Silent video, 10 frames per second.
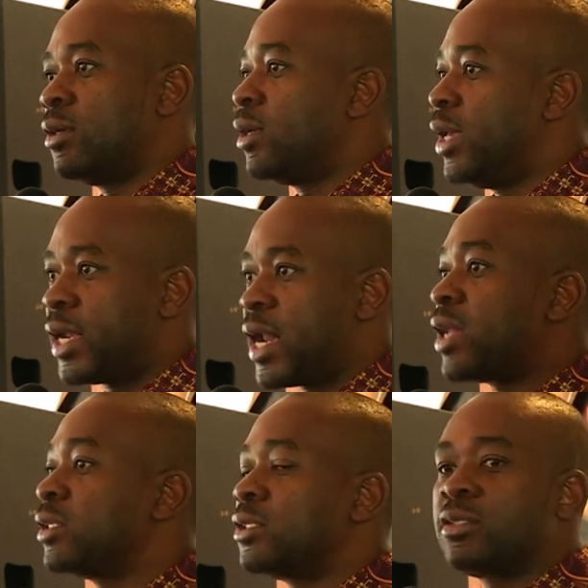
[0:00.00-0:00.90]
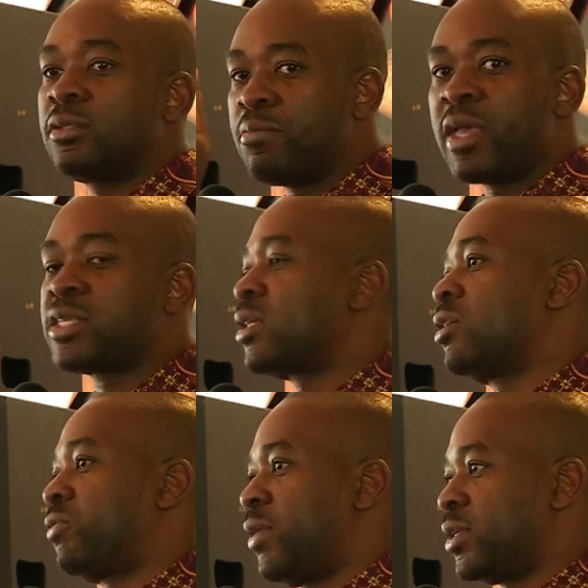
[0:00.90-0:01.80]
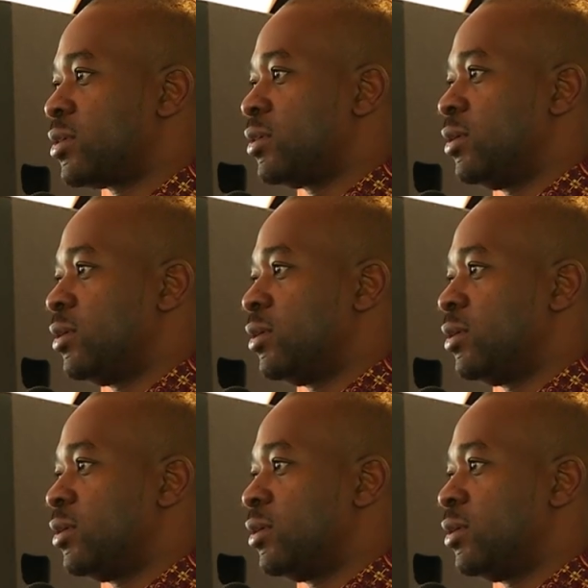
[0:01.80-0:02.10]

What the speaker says: A rand makes a difference.